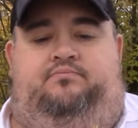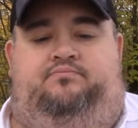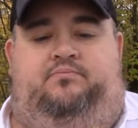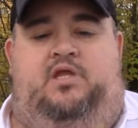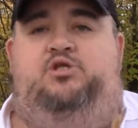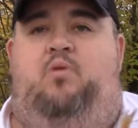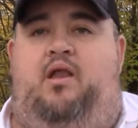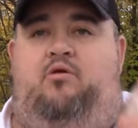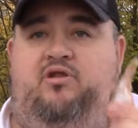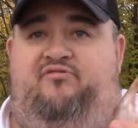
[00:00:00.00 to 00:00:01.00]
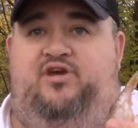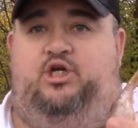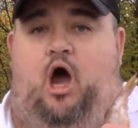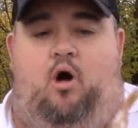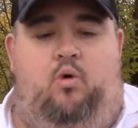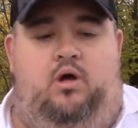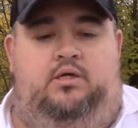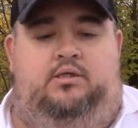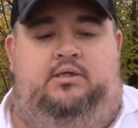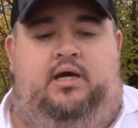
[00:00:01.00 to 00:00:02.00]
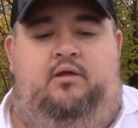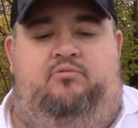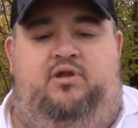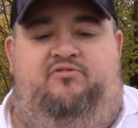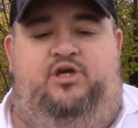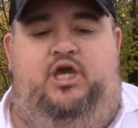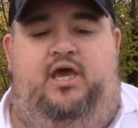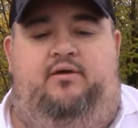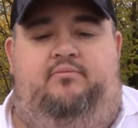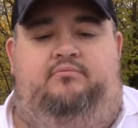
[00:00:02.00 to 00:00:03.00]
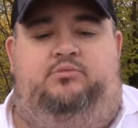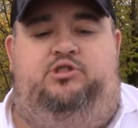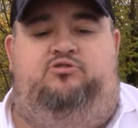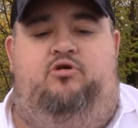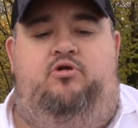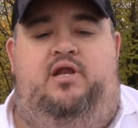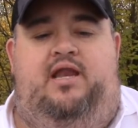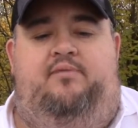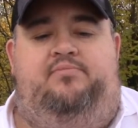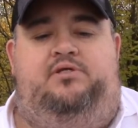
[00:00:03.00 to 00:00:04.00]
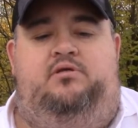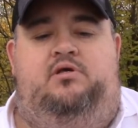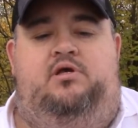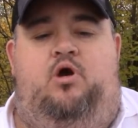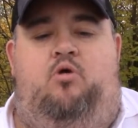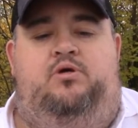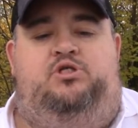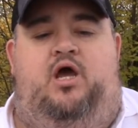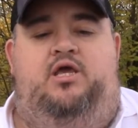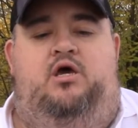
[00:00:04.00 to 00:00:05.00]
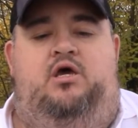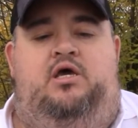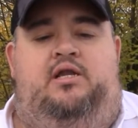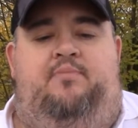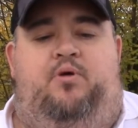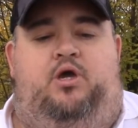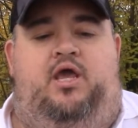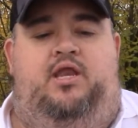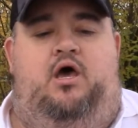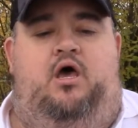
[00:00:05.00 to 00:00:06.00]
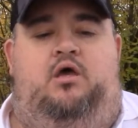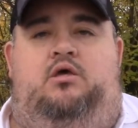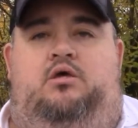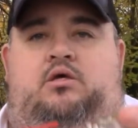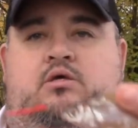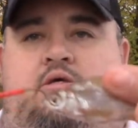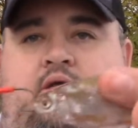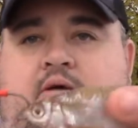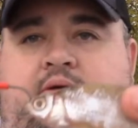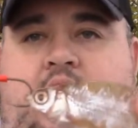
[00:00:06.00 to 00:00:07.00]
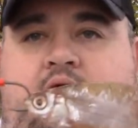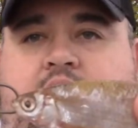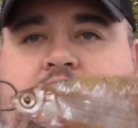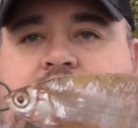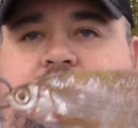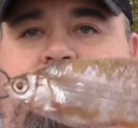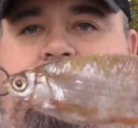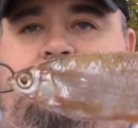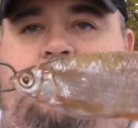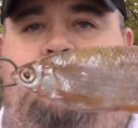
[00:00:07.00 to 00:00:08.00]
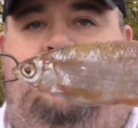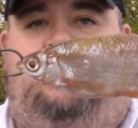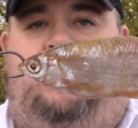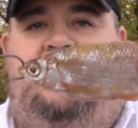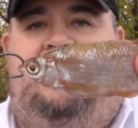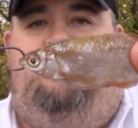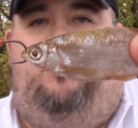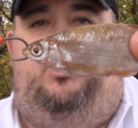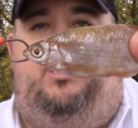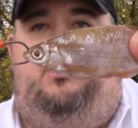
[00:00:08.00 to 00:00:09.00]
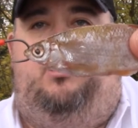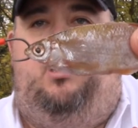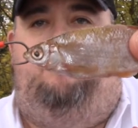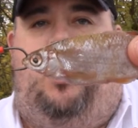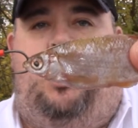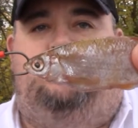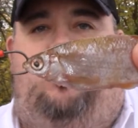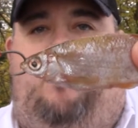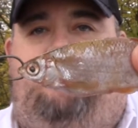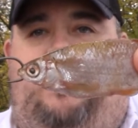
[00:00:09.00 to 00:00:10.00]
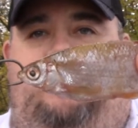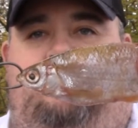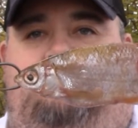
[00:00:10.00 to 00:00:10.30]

This one I'm going to fish whole, and I'm going to fish it just through the lips, almost like you're lip hooking there we go, almost like you're lip hooking a perch live bait.